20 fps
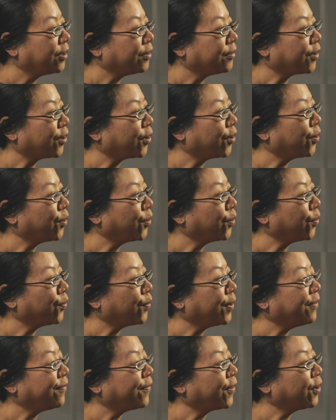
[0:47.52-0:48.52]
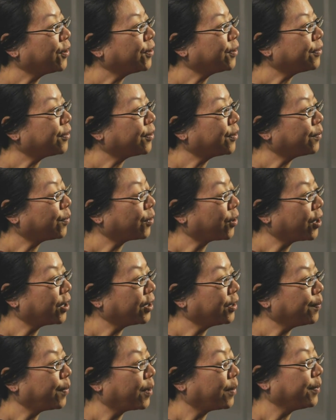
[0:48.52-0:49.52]
So we focus on
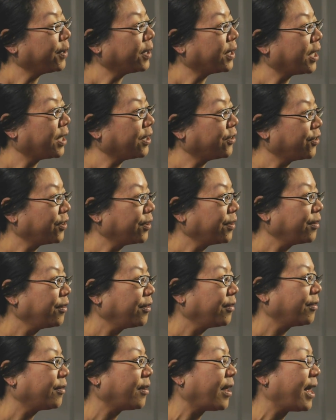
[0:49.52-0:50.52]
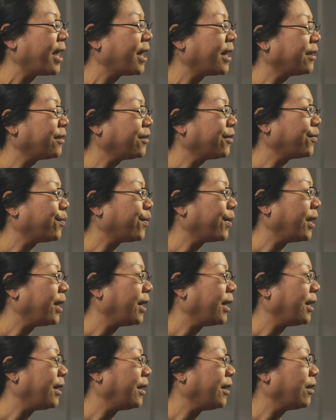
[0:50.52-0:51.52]
priority populations and
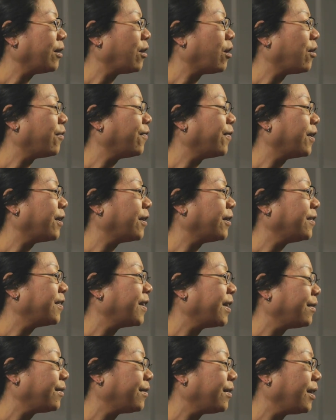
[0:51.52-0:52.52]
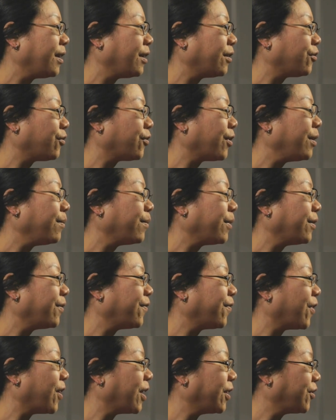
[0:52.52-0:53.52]
we offer testing and
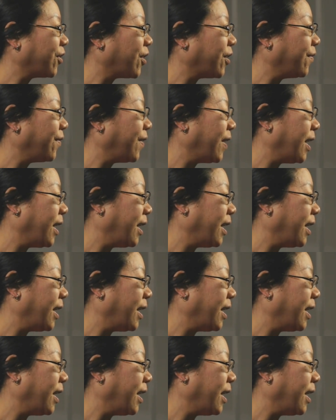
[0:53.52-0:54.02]
treatment for HIV